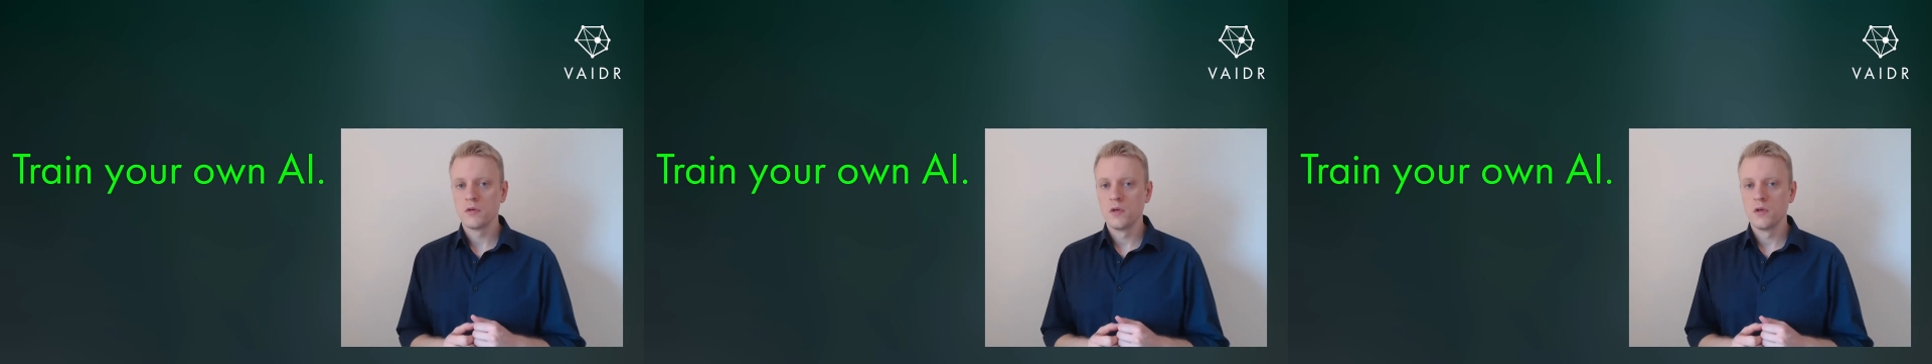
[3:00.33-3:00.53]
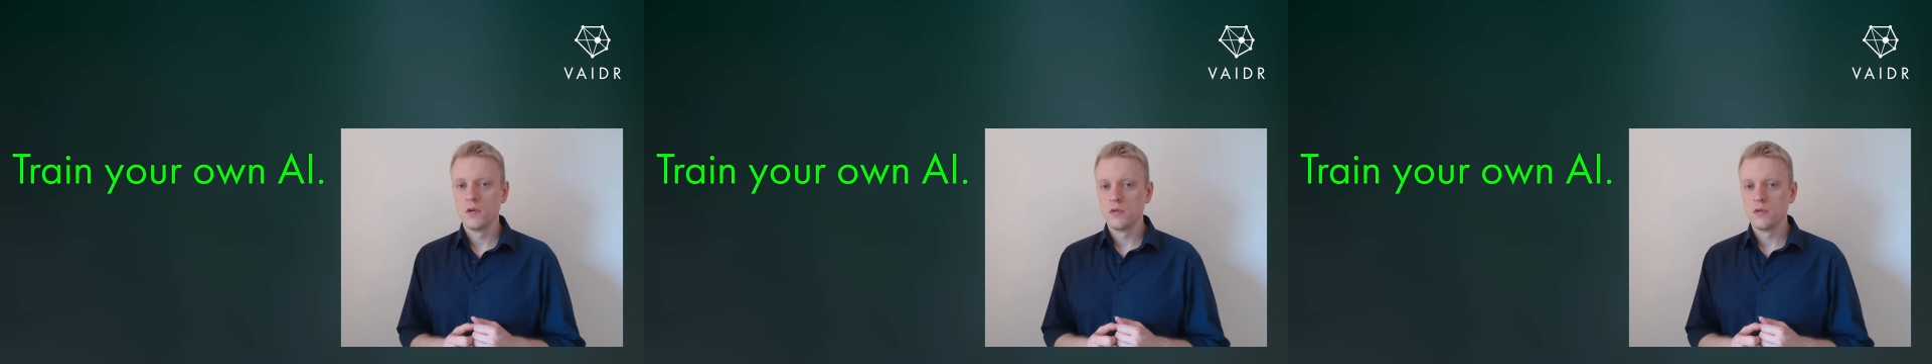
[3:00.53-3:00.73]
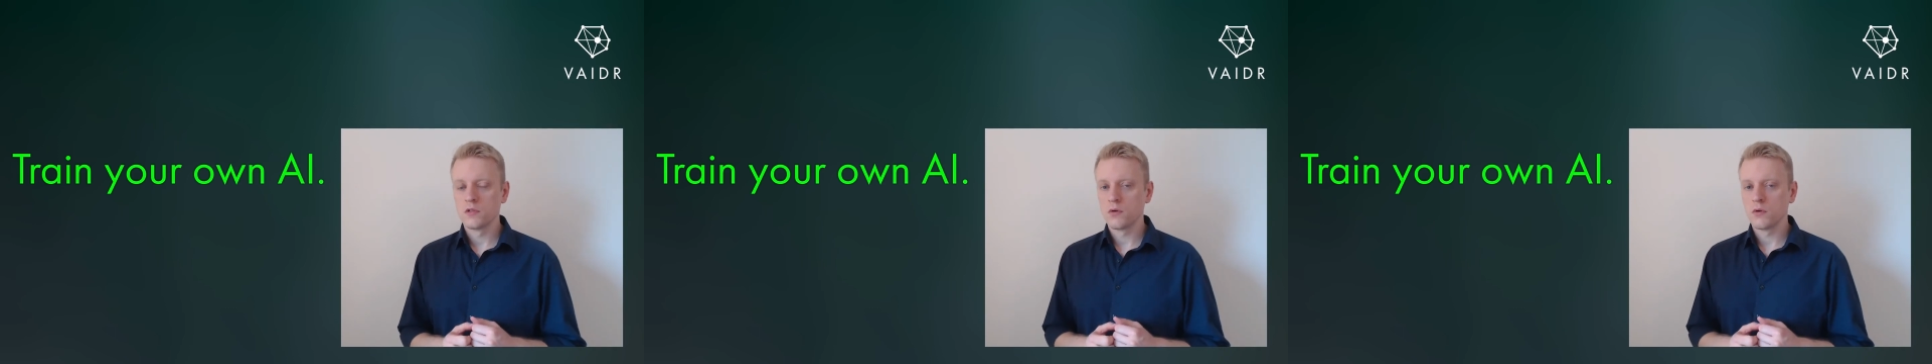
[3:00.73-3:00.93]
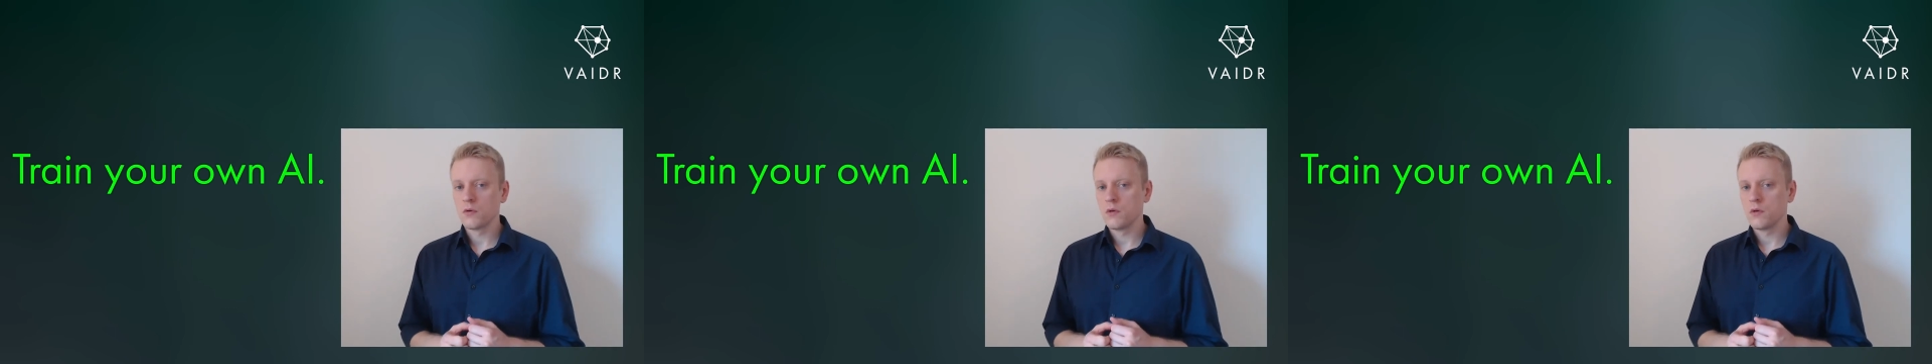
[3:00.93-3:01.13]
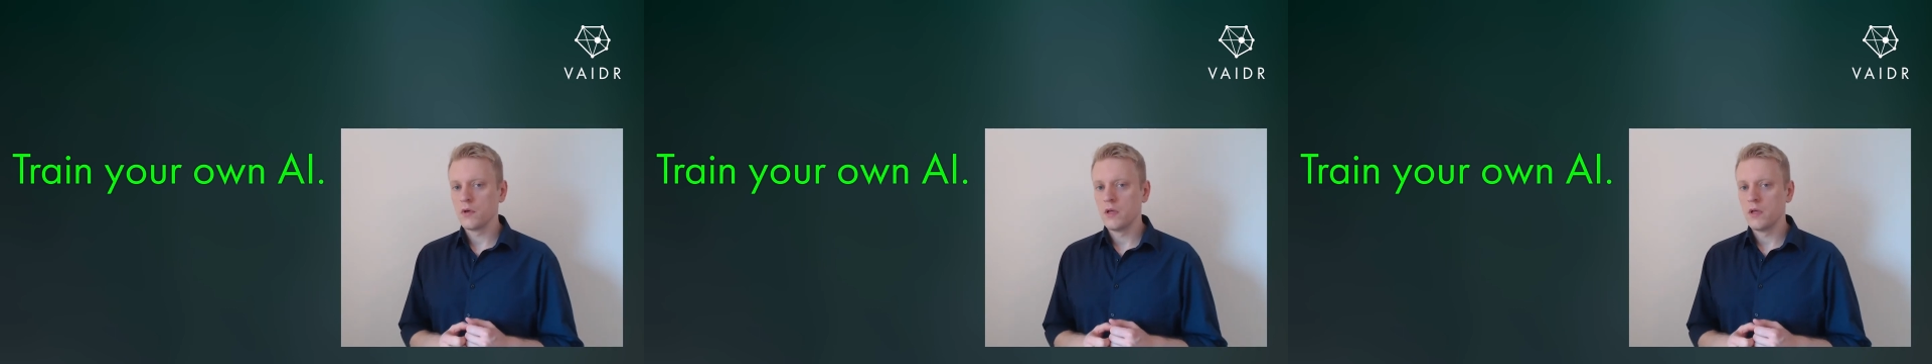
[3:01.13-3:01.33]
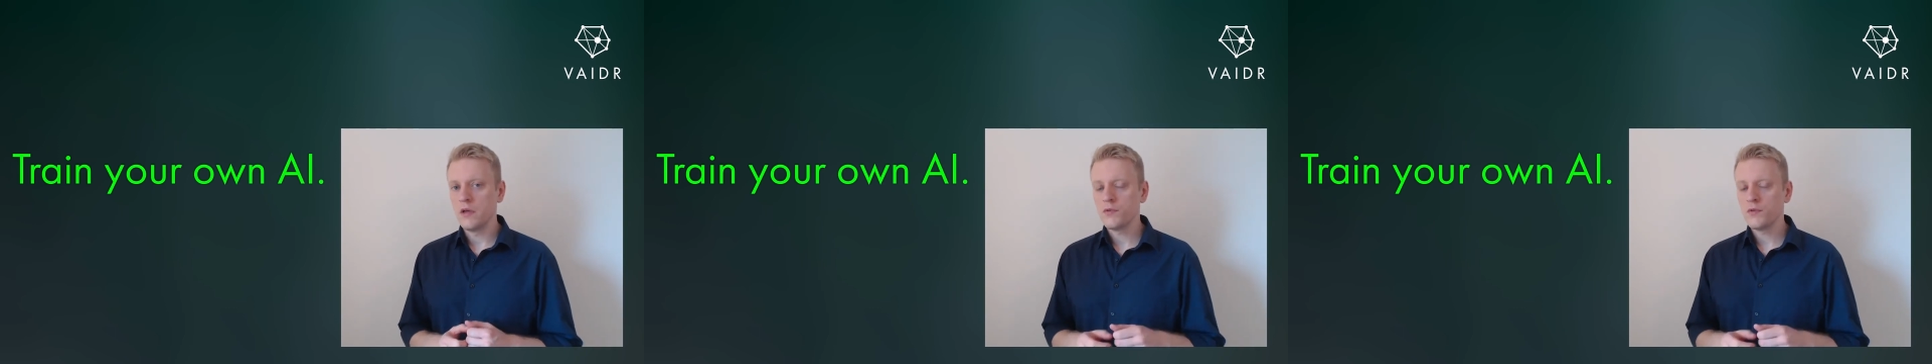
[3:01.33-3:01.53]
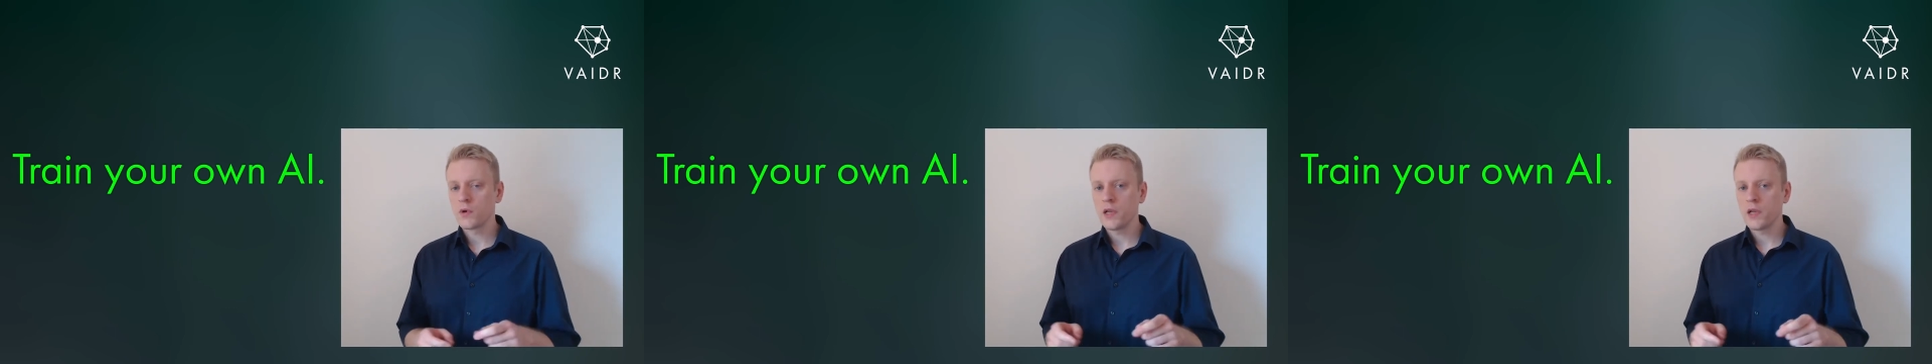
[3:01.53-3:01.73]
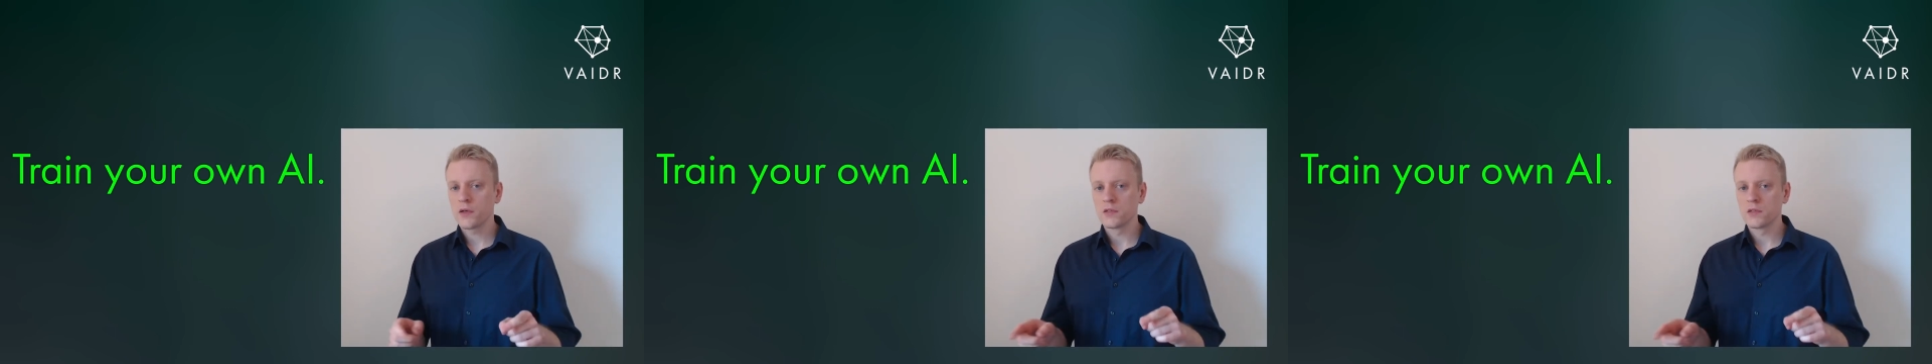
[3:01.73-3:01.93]
So if you click
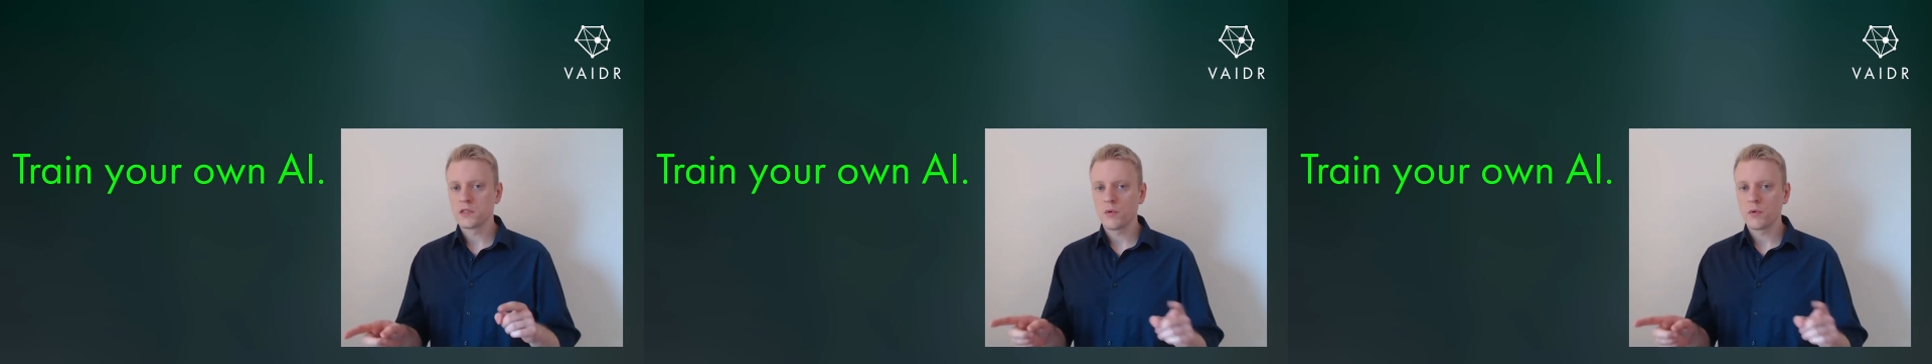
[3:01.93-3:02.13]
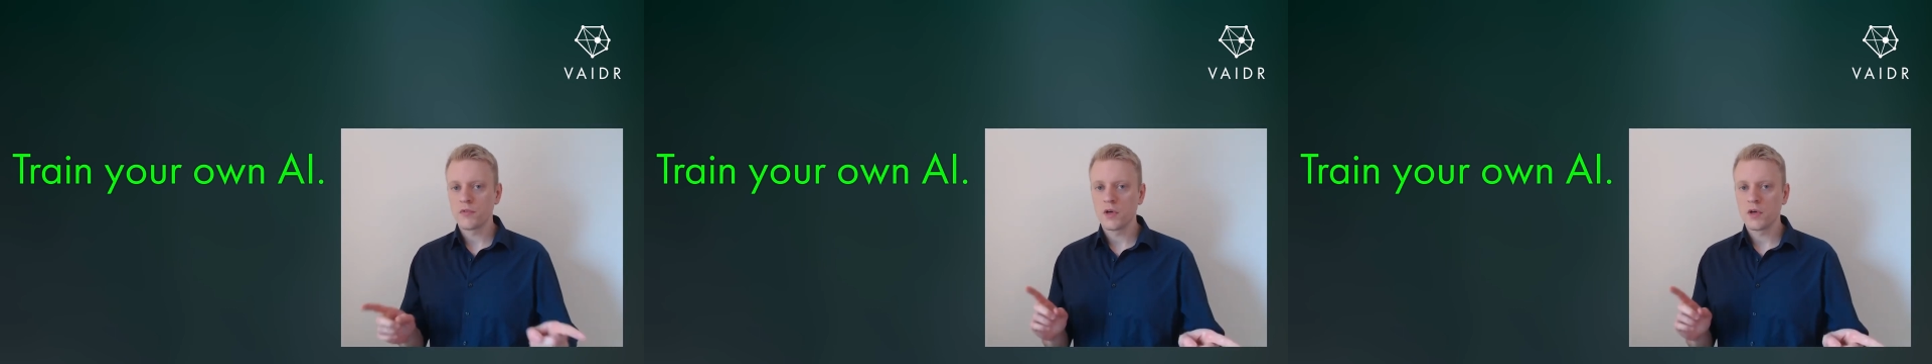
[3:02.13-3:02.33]
on some of the other